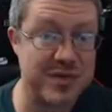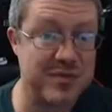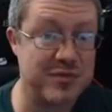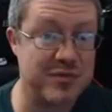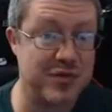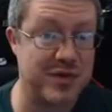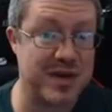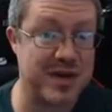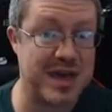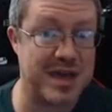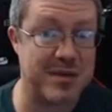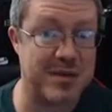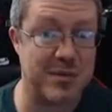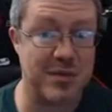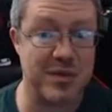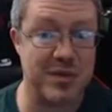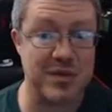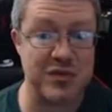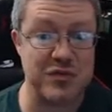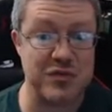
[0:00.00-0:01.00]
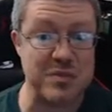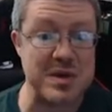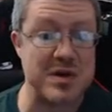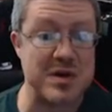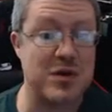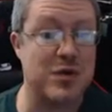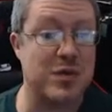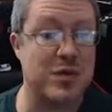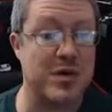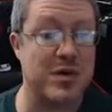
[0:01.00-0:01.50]
so I can't really speak
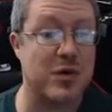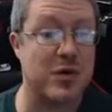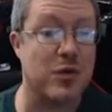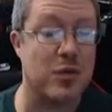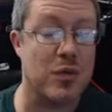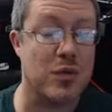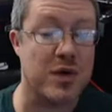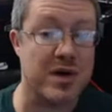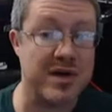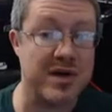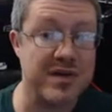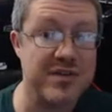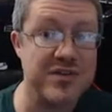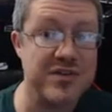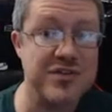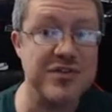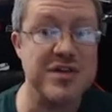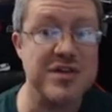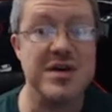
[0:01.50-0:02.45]
on where it was.